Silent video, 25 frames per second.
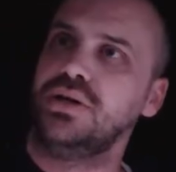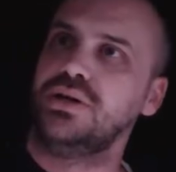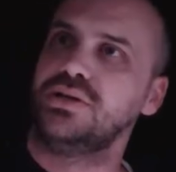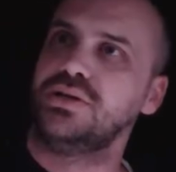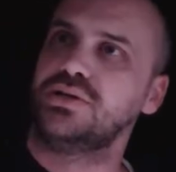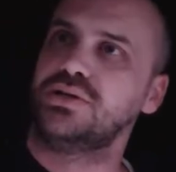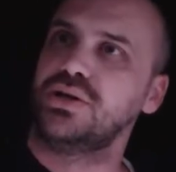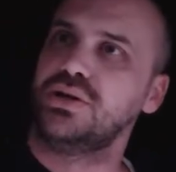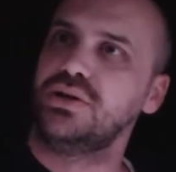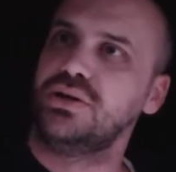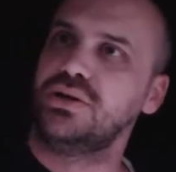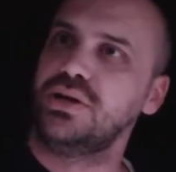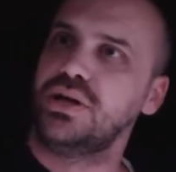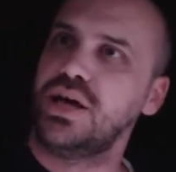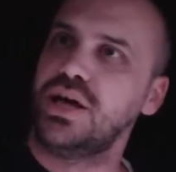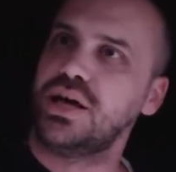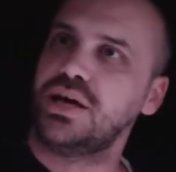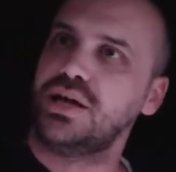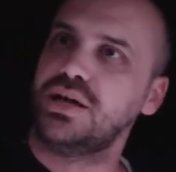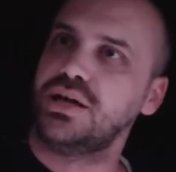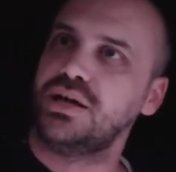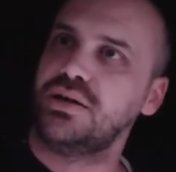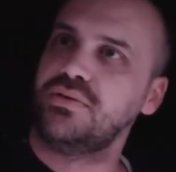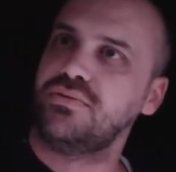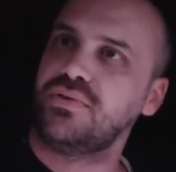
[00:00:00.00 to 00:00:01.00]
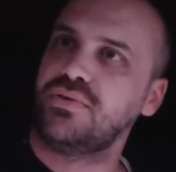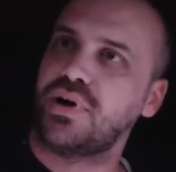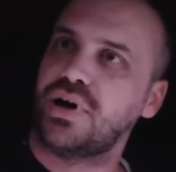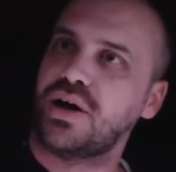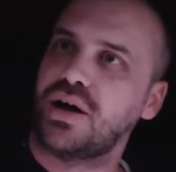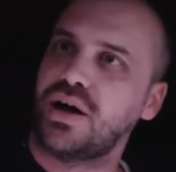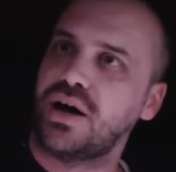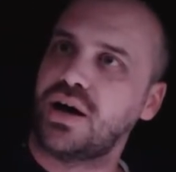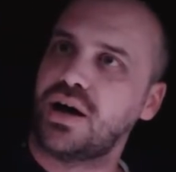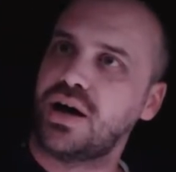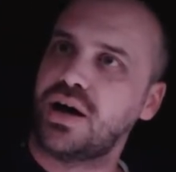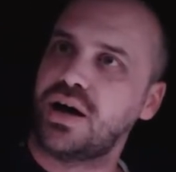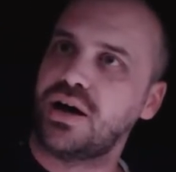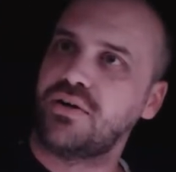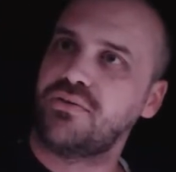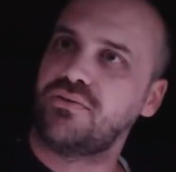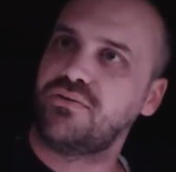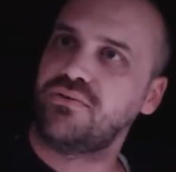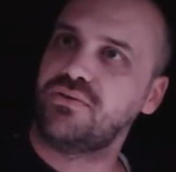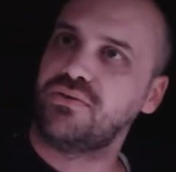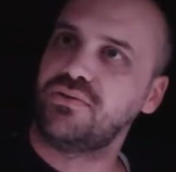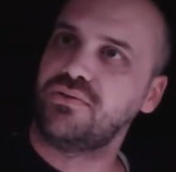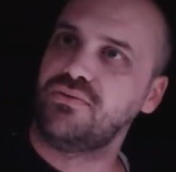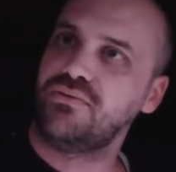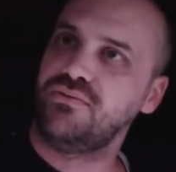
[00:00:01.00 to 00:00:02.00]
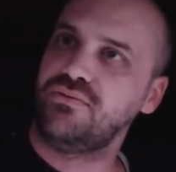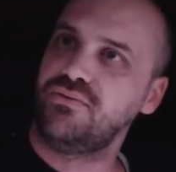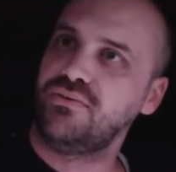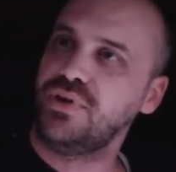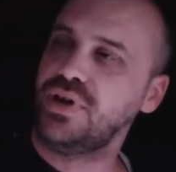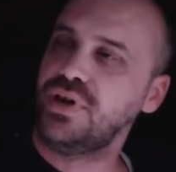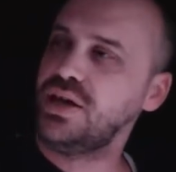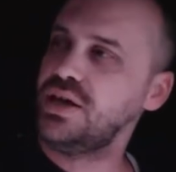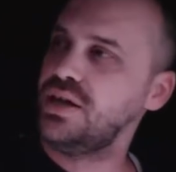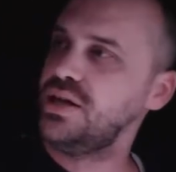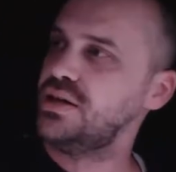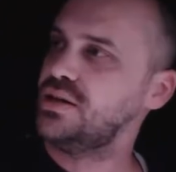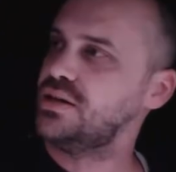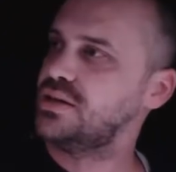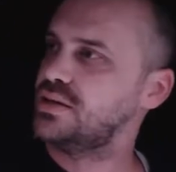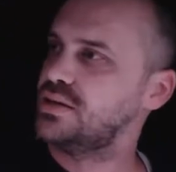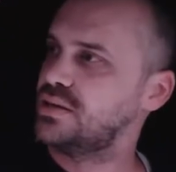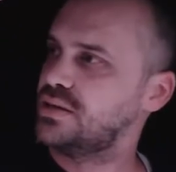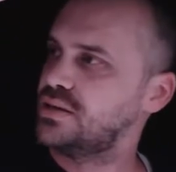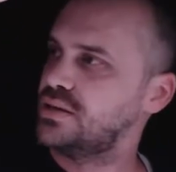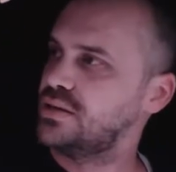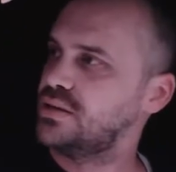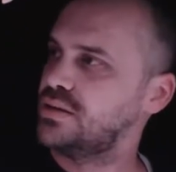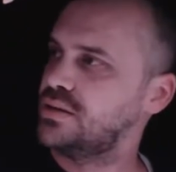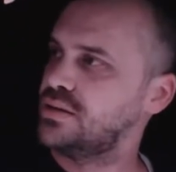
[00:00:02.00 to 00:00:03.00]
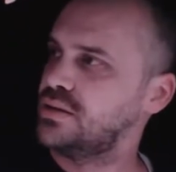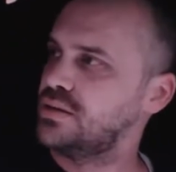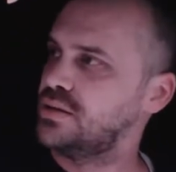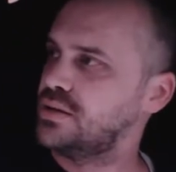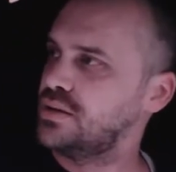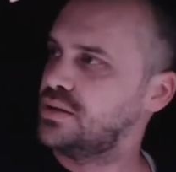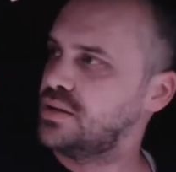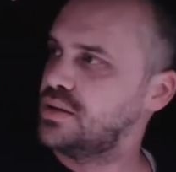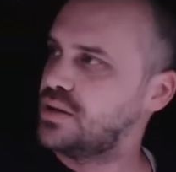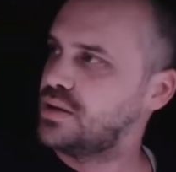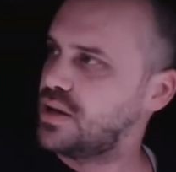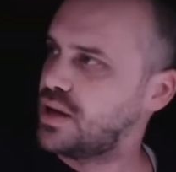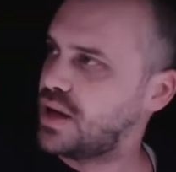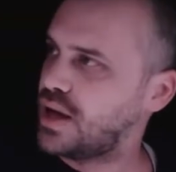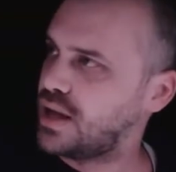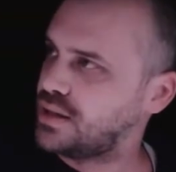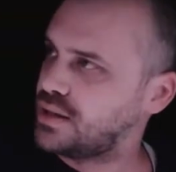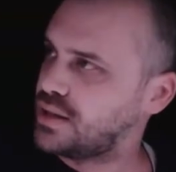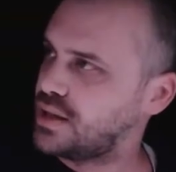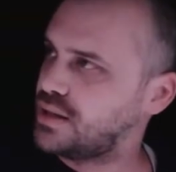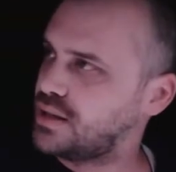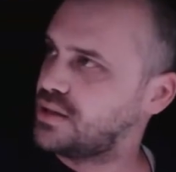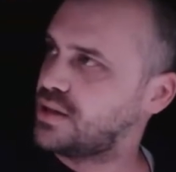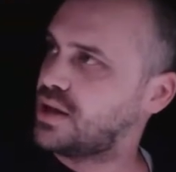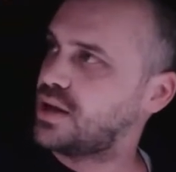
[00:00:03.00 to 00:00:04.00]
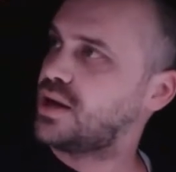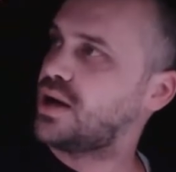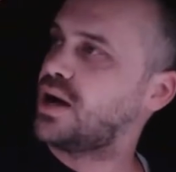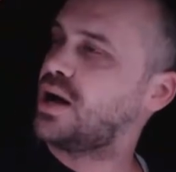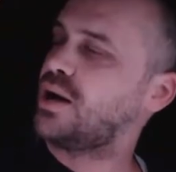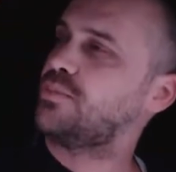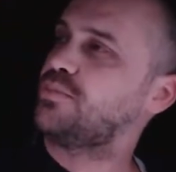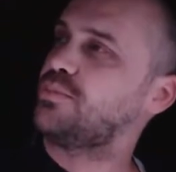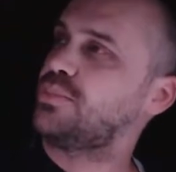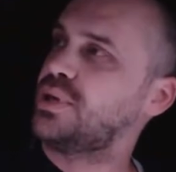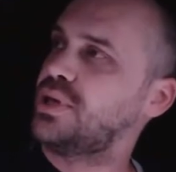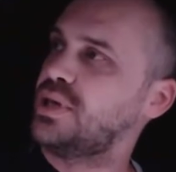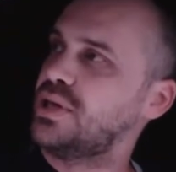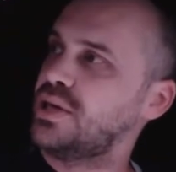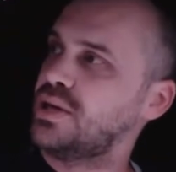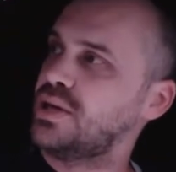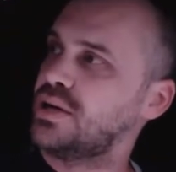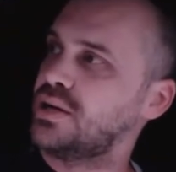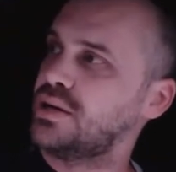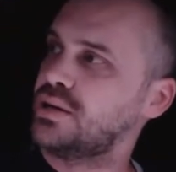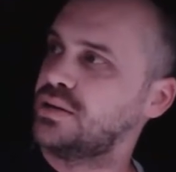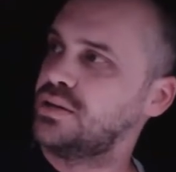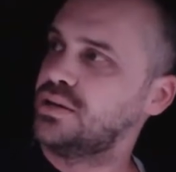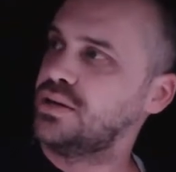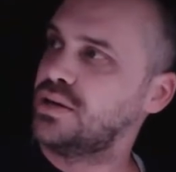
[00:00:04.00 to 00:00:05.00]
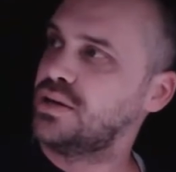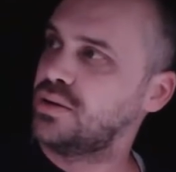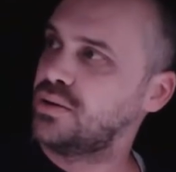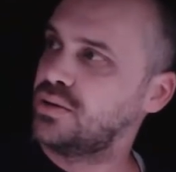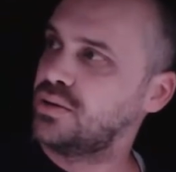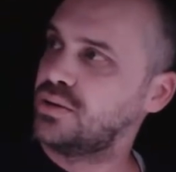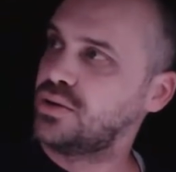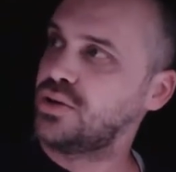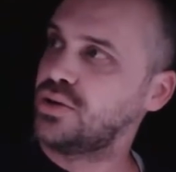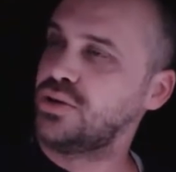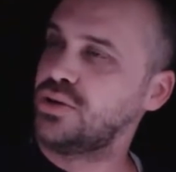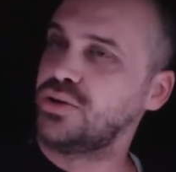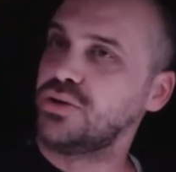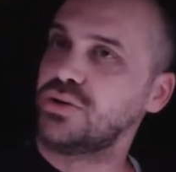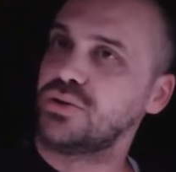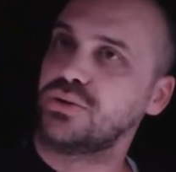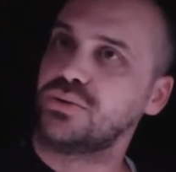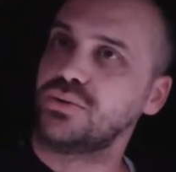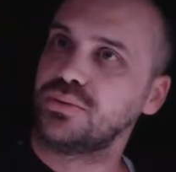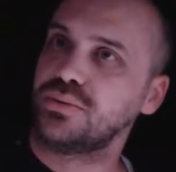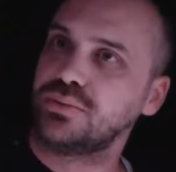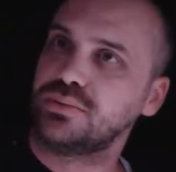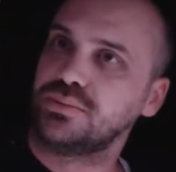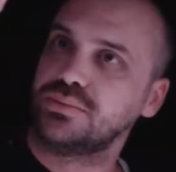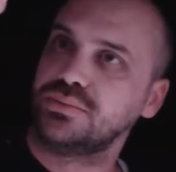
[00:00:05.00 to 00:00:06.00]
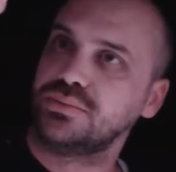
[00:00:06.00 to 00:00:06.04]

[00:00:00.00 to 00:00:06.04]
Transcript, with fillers: So negative half v, and then up here u.